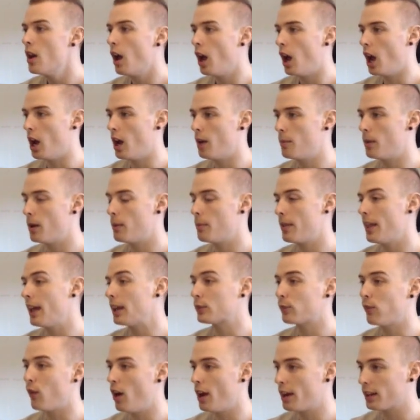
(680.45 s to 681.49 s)
Um, but that's
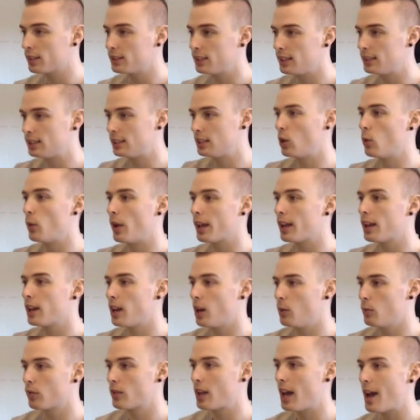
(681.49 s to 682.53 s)
fine because he's still linking
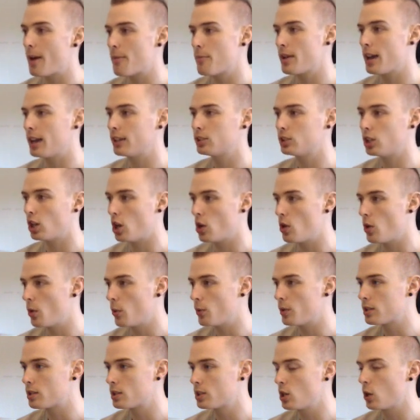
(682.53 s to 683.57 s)
up with Cambiasso, who
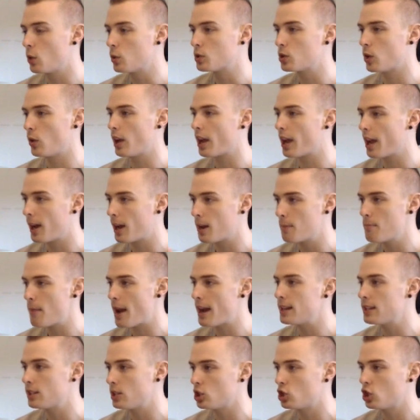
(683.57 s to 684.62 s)
is still doing an
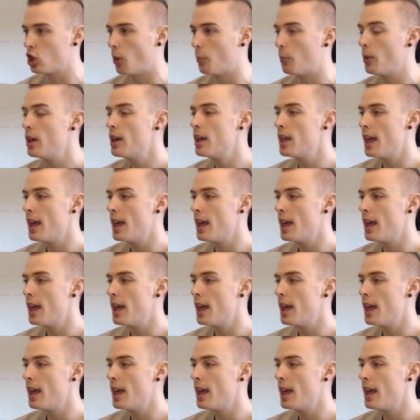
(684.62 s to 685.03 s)
amazing job